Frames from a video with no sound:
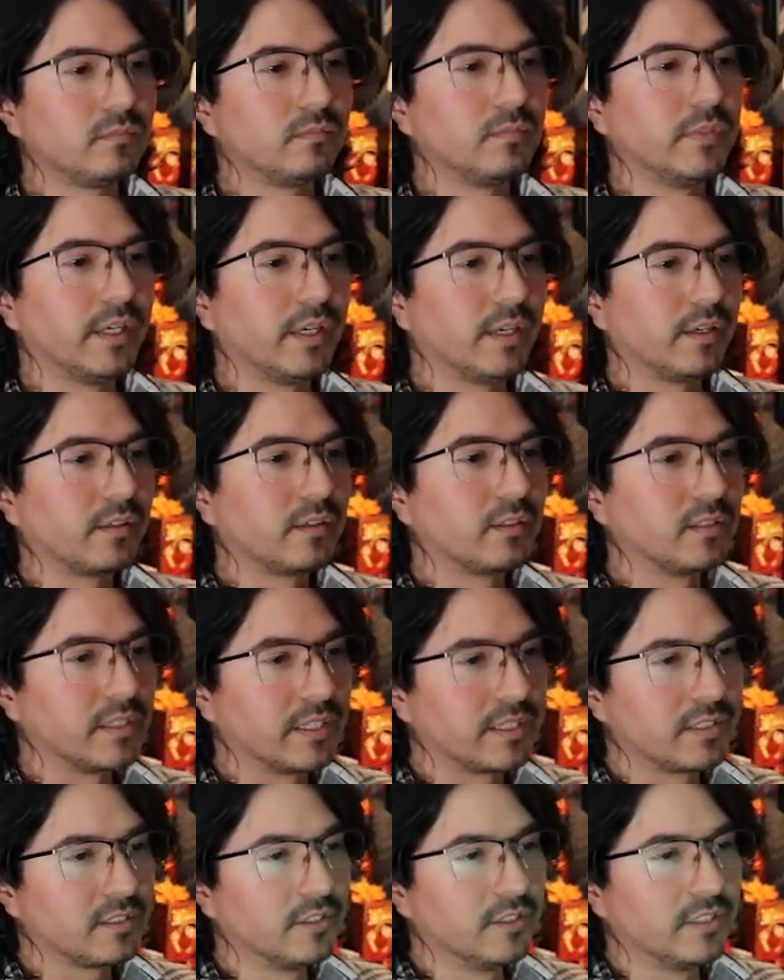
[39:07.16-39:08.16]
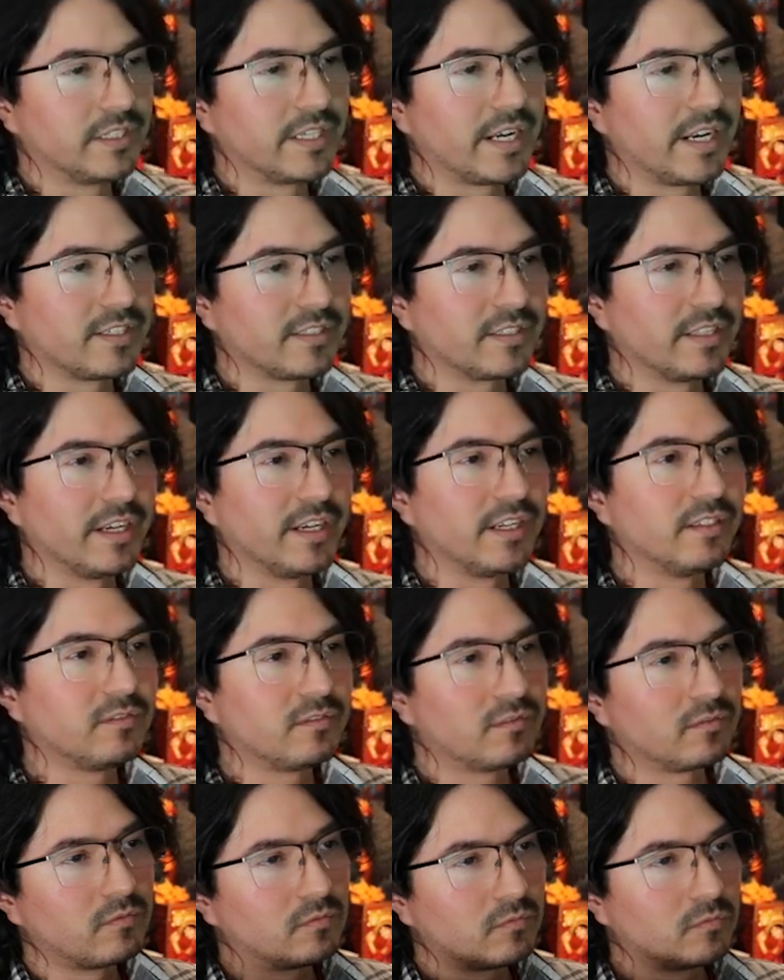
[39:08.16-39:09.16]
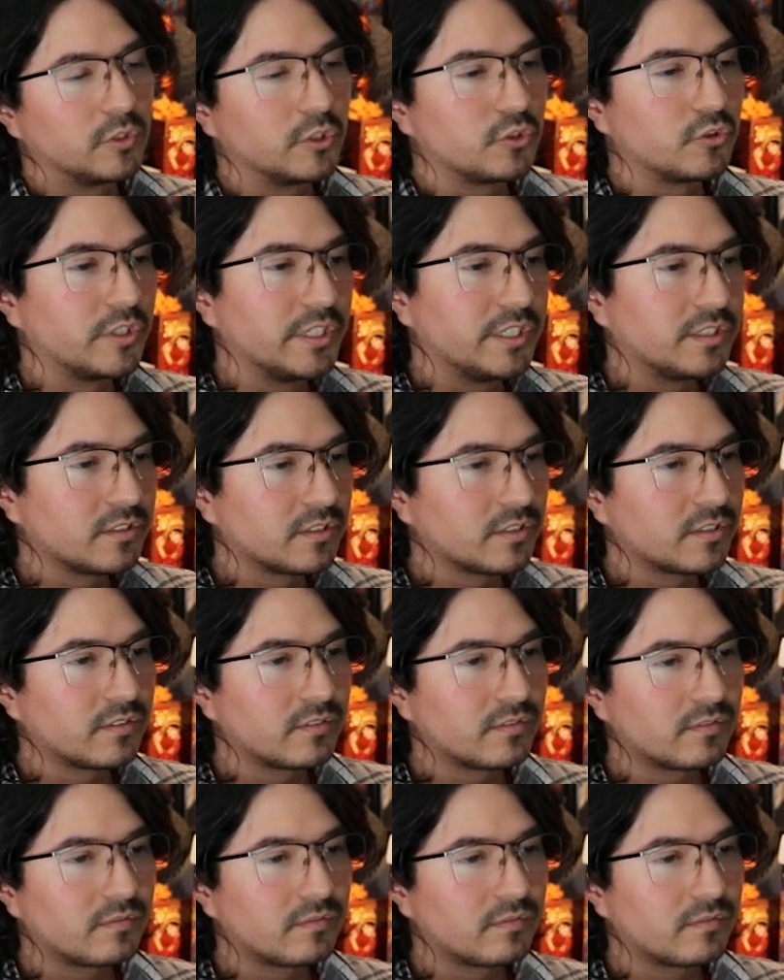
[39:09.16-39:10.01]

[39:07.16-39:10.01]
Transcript: Yeah, because I can still attach that. Retreat.